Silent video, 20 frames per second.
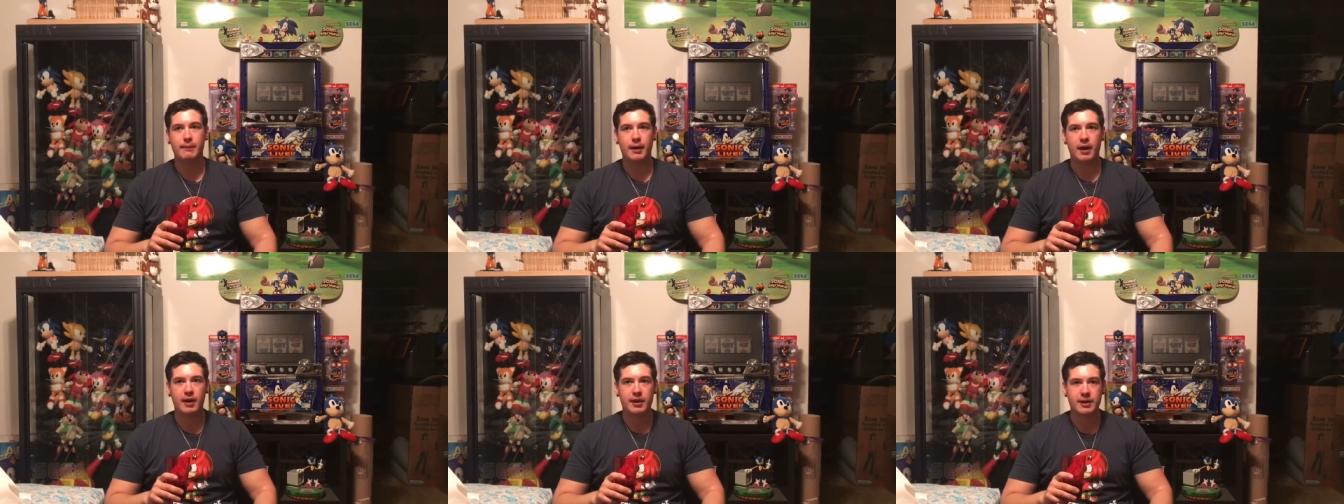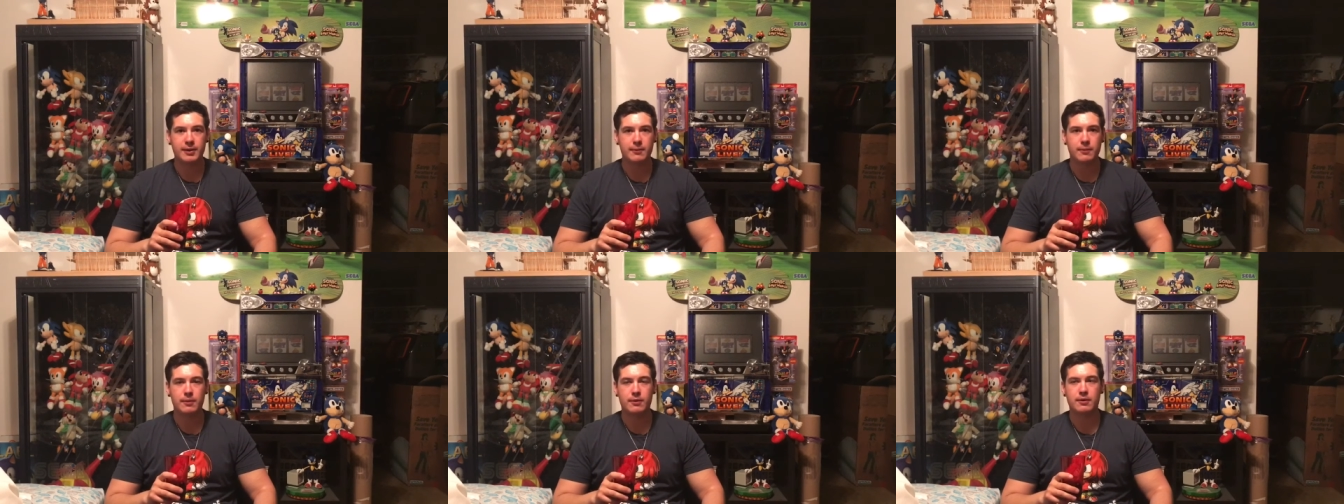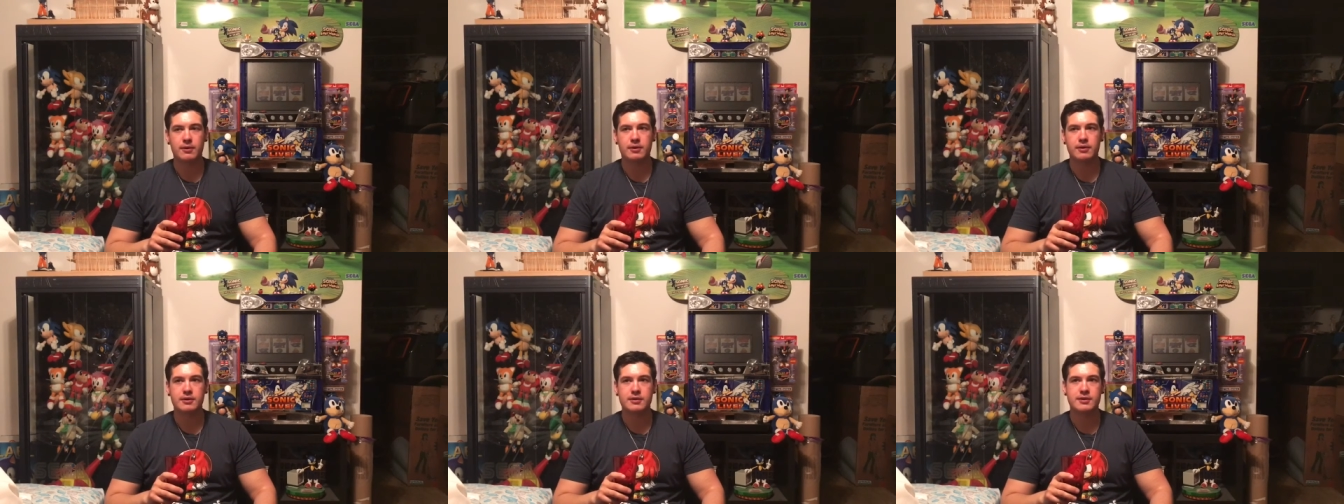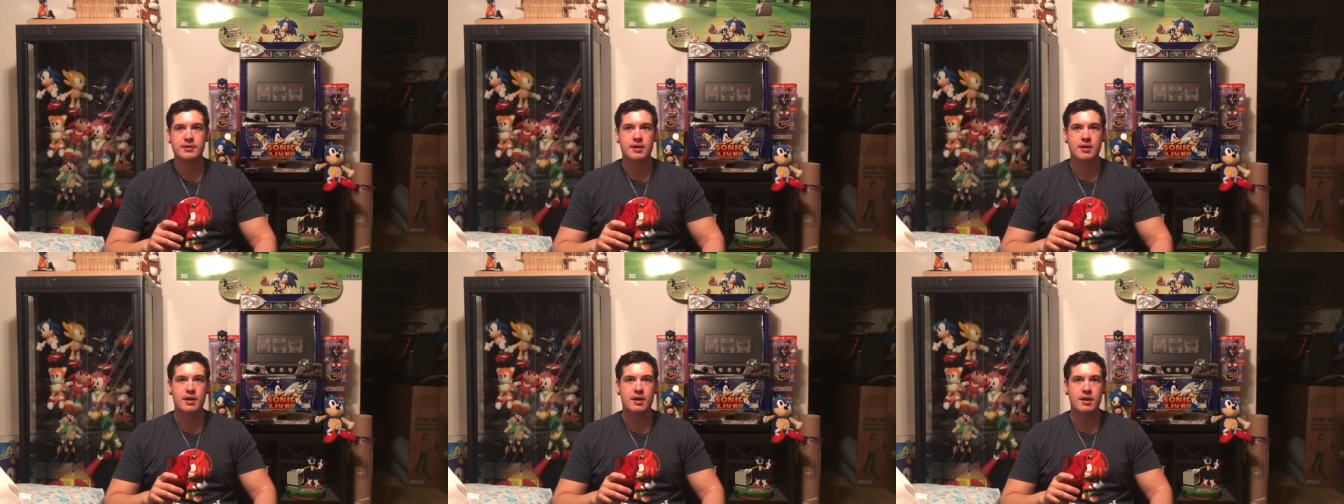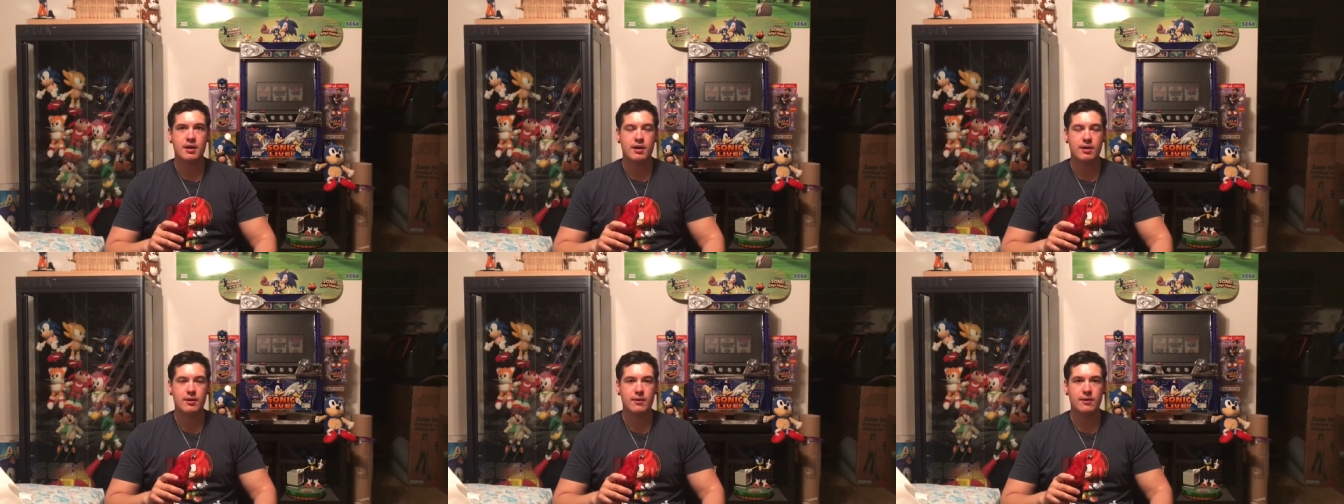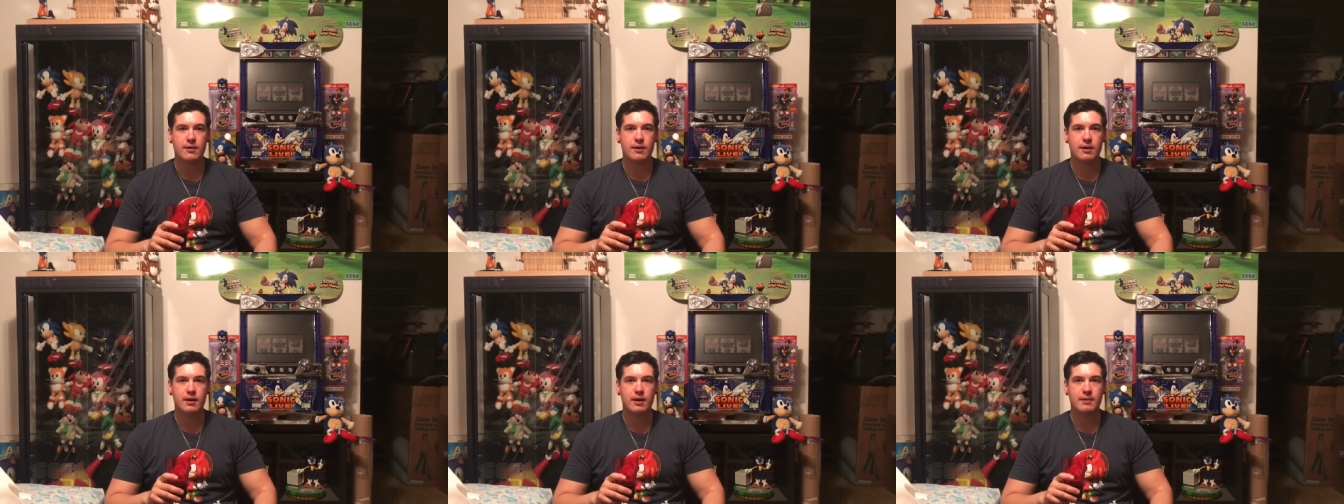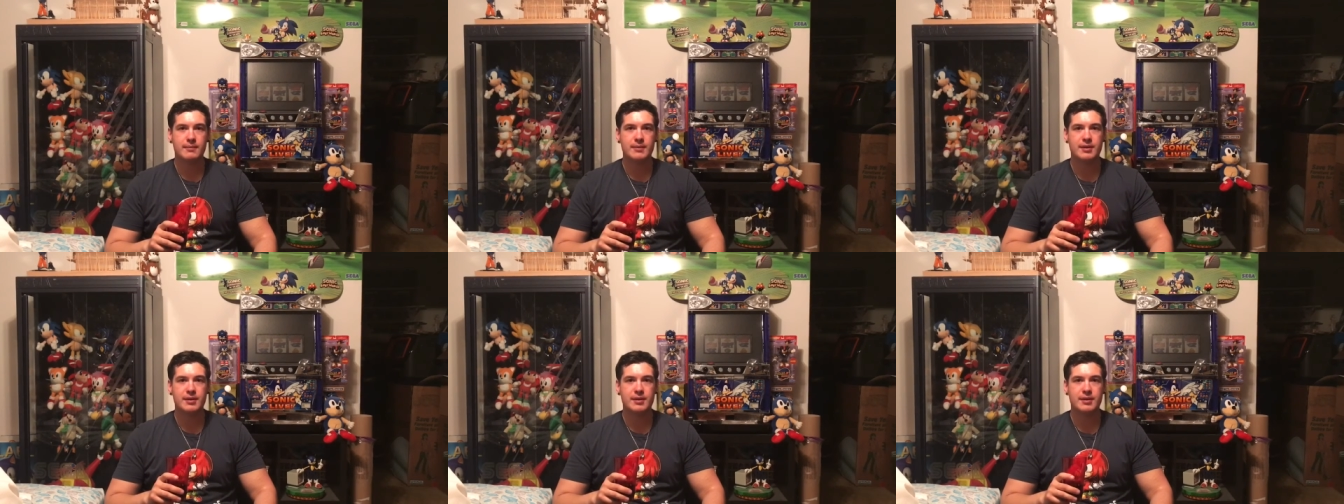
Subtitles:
Body Wars or